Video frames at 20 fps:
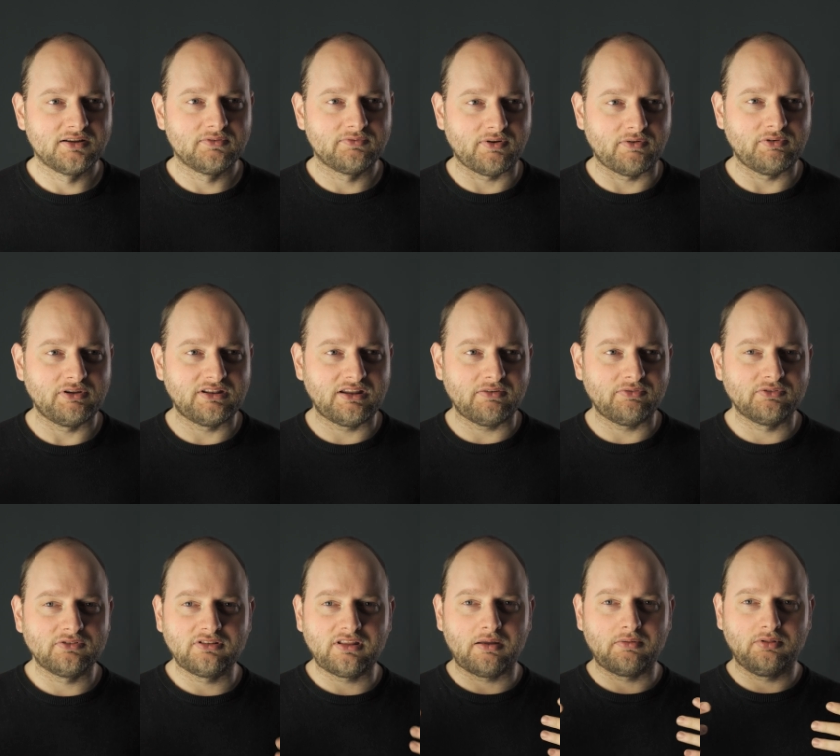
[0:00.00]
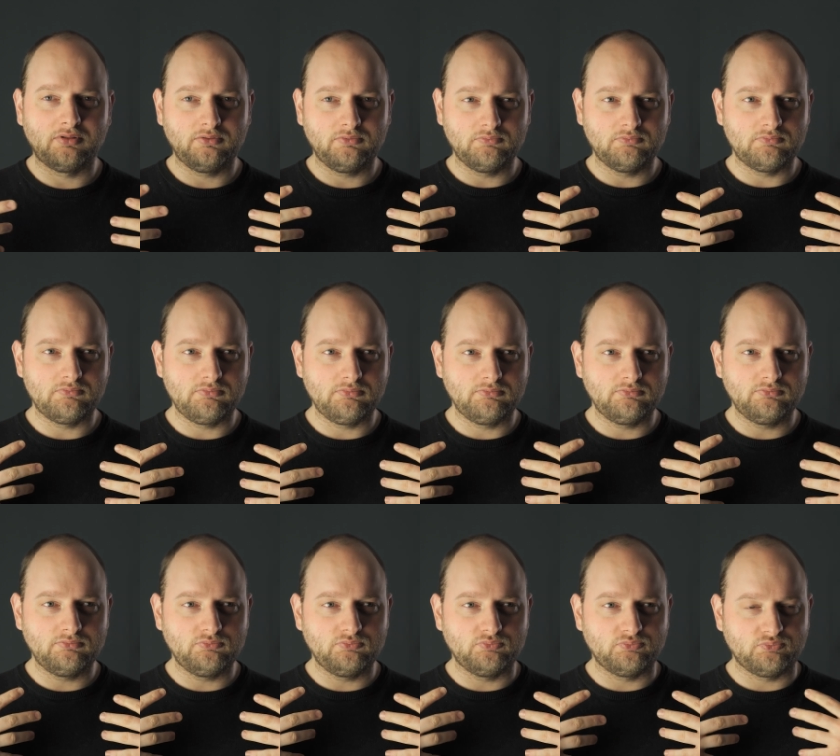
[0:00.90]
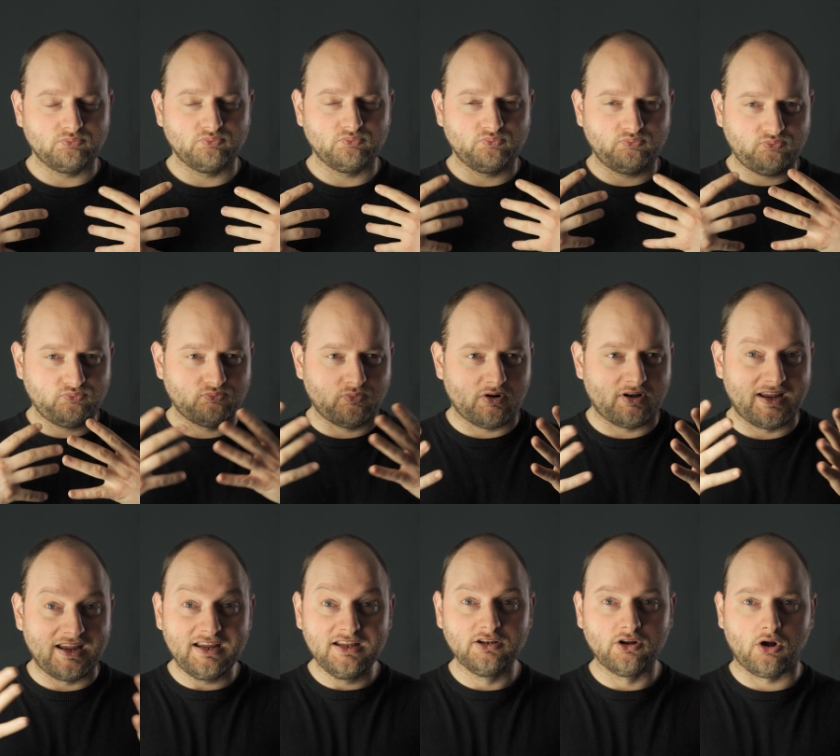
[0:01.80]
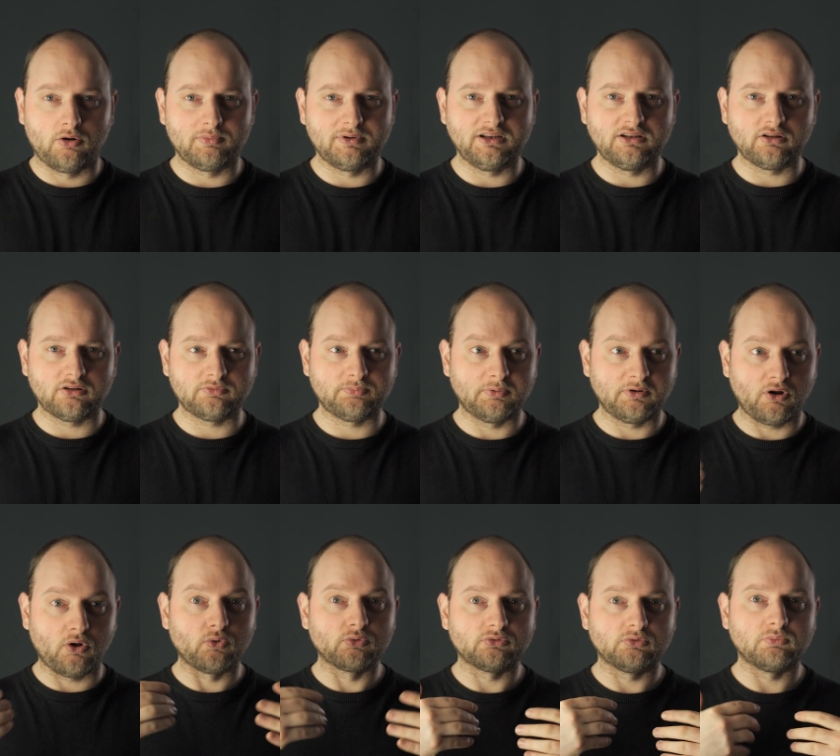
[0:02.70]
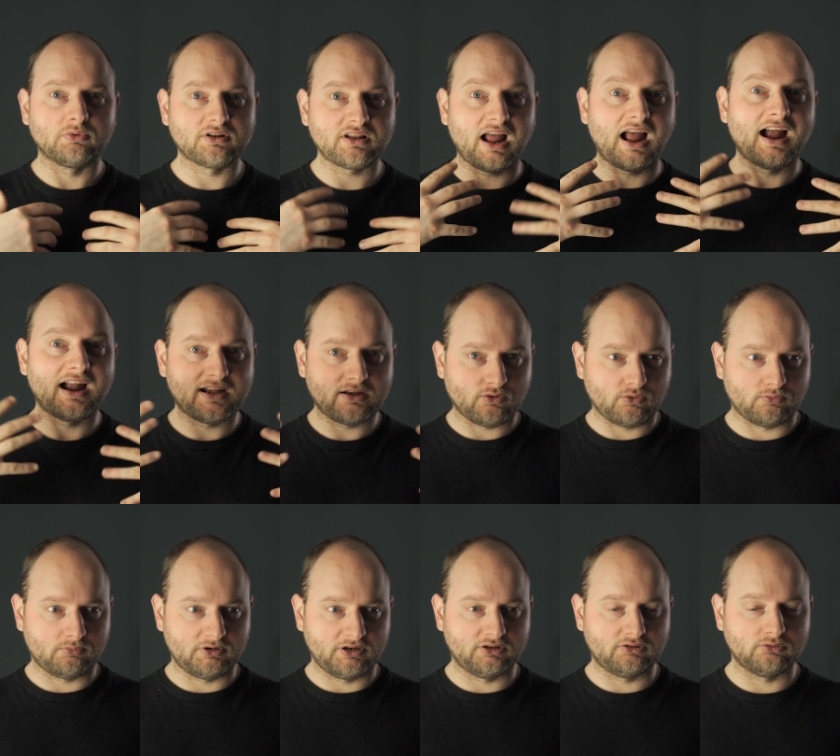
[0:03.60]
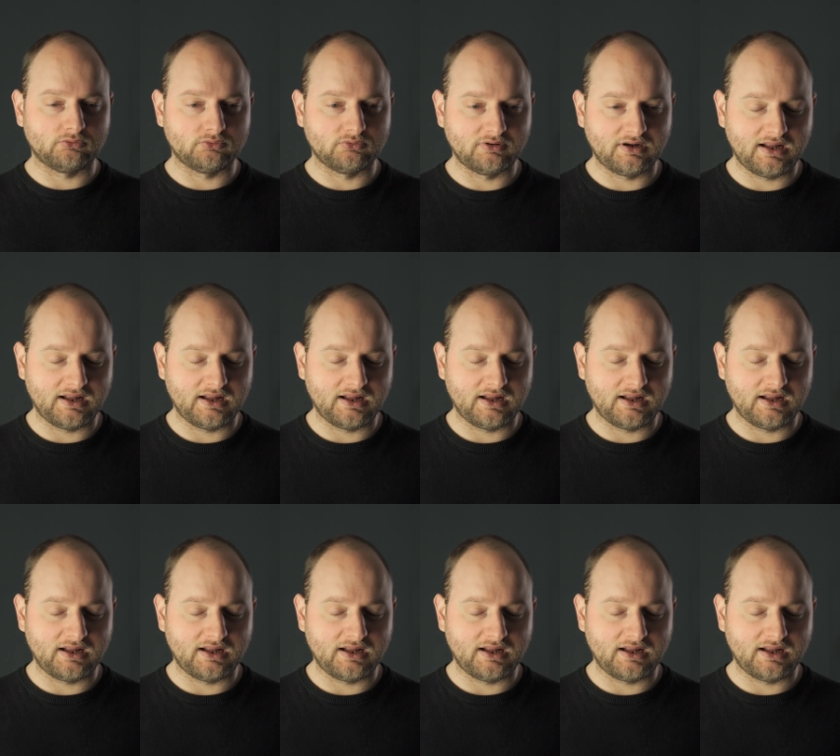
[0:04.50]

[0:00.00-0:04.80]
very different than what he normally does, but also what I normally do.